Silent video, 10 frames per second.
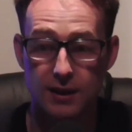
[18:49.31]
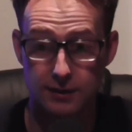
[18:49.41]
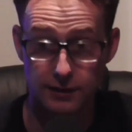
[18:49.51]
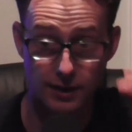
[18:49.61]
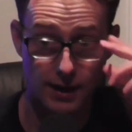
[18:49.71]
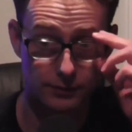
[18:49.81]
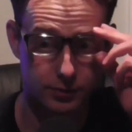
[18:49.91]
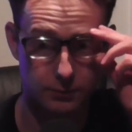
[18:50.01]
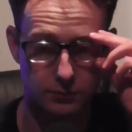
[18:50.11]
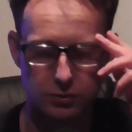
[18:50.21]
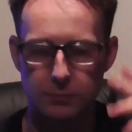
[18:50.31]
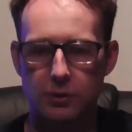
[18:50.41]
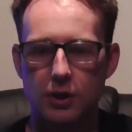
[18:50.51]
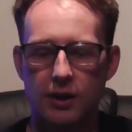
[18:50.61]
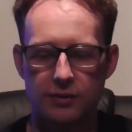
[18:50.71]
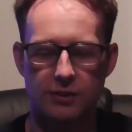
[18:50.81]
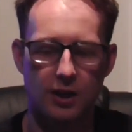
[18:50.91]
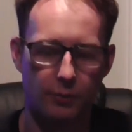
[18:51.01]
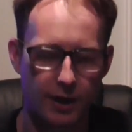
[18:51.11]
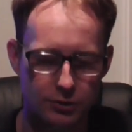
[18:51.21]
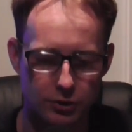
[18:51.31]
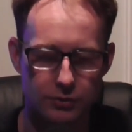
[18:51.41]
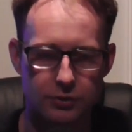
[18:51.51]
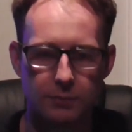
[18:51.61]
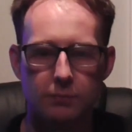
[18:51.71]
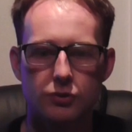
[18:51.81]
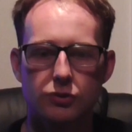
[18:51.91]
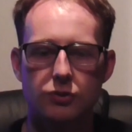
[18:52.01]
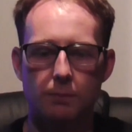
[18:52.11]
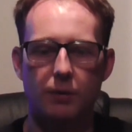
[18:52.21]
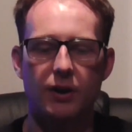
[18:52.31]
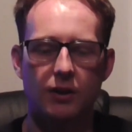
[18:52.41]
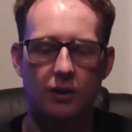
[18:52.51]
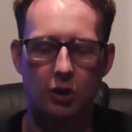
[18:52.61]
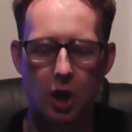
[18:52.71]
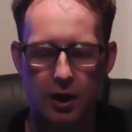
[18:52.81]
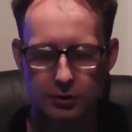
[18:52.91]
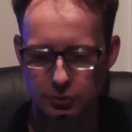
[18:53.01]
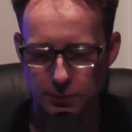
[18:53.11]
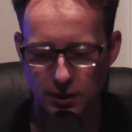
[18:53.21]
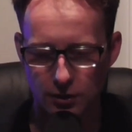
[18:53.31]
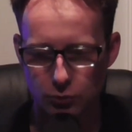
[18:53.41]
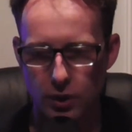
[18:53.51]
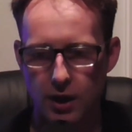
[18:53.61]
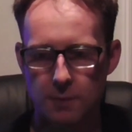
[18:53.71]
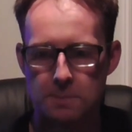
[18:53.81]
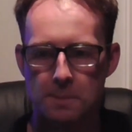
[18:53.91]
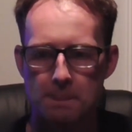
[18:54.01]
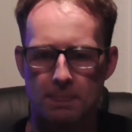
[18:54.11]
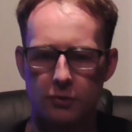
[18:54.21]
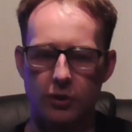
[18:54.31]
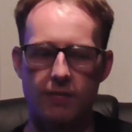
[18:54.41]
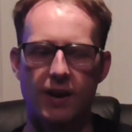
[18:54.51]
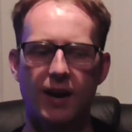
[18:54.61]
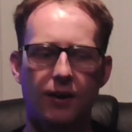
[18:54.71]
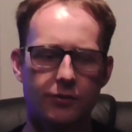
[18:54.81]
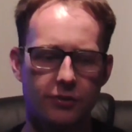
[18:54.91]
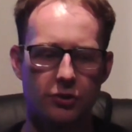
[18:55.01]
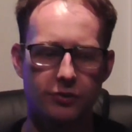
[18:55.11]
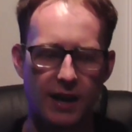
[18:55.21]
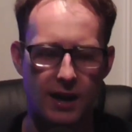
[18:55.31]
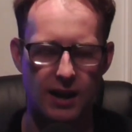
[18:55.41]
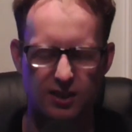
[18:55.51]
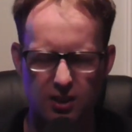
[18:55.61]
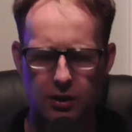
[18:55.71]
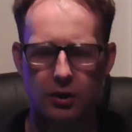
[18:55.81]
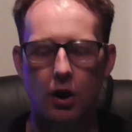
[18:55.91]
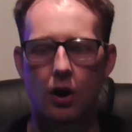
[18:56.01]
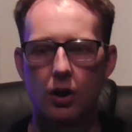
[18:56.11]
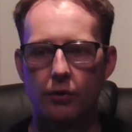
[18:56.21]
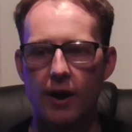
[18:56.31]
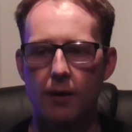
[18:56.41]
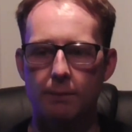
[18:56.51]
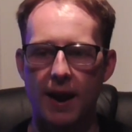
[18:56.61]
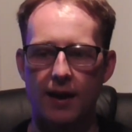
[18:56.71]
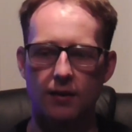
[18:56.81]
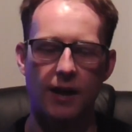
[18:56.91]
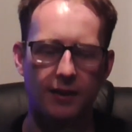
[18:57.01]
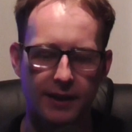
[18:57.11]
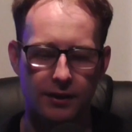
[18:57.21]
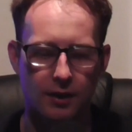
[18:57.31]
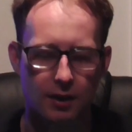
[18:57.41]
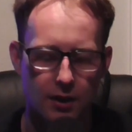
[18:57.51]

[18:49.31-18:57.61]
Does have some good acceleration, some pretty good long speed as well. Travion Henderson, just a good all around back, a lot like.